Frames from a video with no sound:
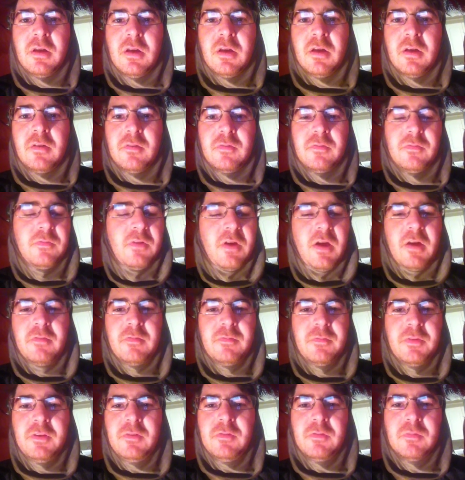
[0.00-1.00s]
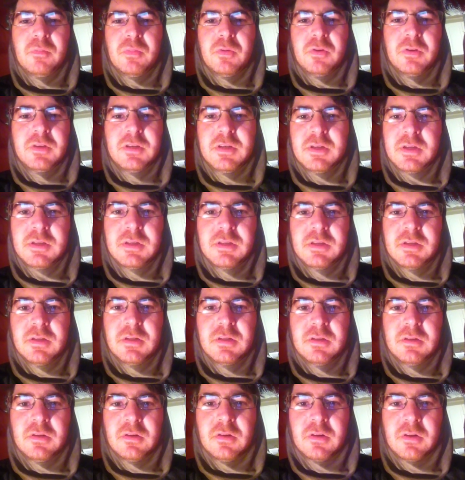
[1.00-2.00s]
have even
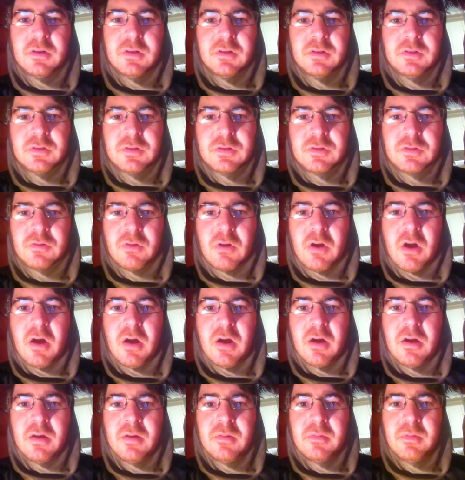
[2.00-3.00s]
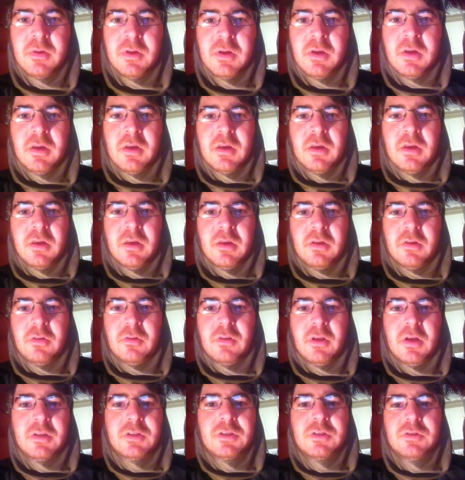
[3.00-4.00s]
predicted or could describe.
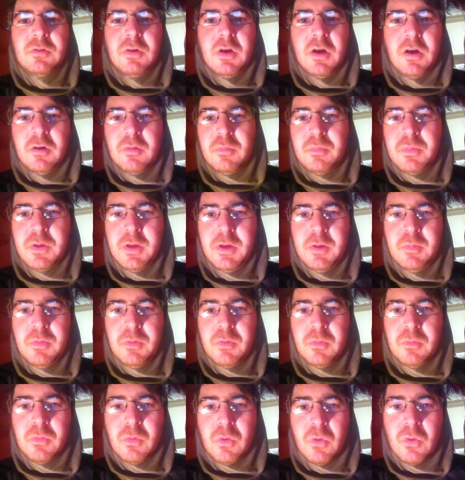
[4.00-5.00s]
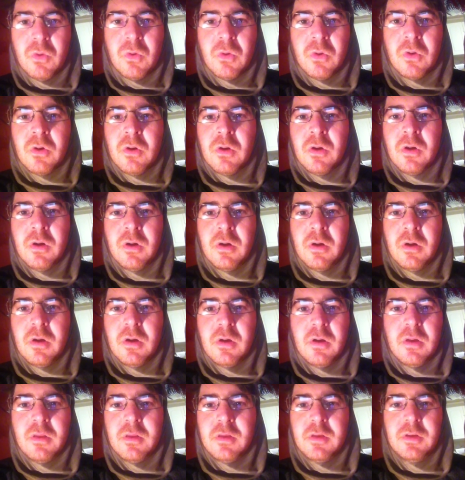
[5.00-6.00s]
It'll let you help people more
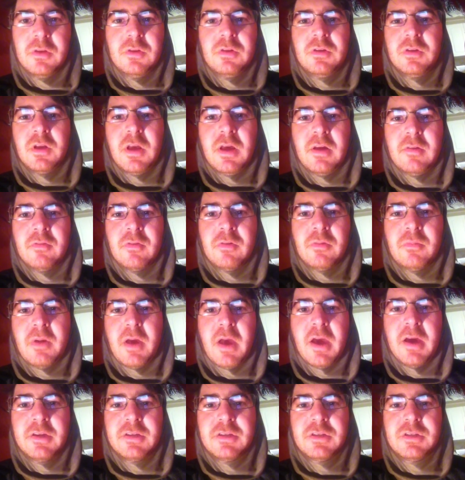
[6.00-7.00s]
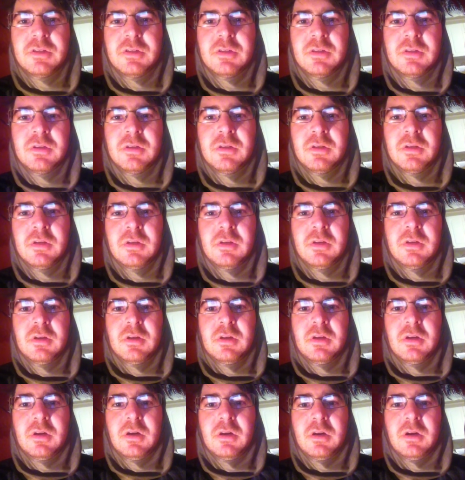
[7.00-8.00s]
than you could ever imagine.
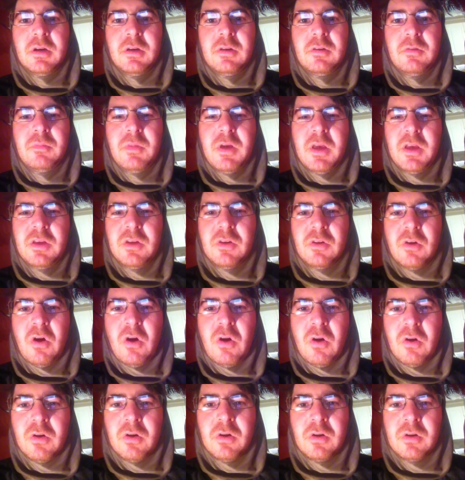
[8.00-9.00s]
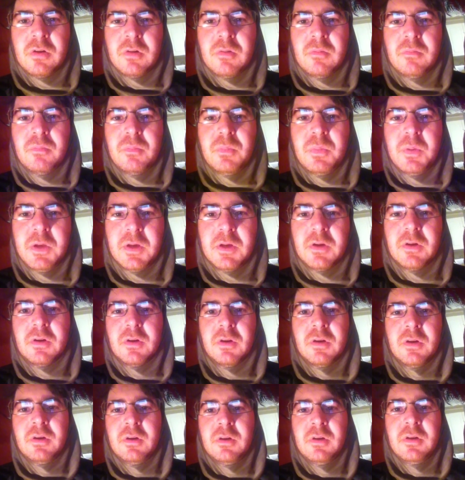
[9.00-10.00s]
It'll make your heart
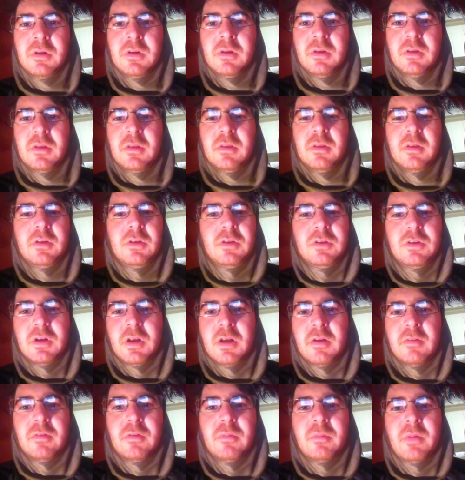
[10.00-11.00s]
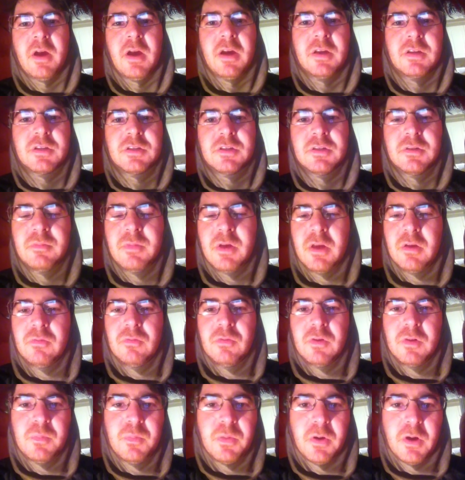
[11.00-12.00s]
bigger than you could ever imagine. It may
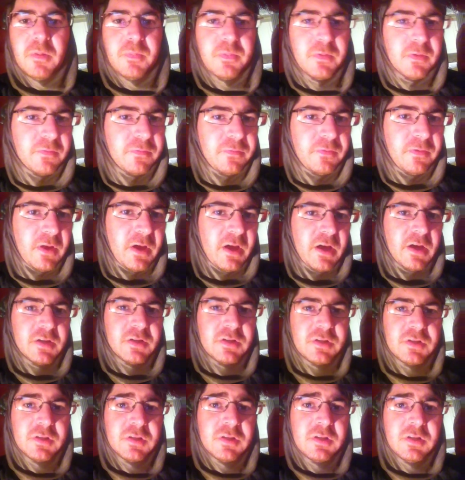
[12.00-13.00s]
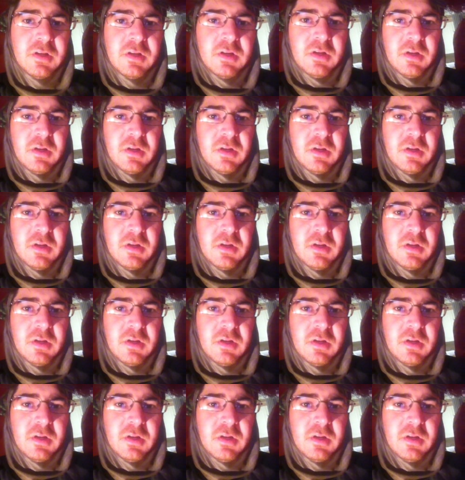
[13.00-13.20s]
rip up your flesh.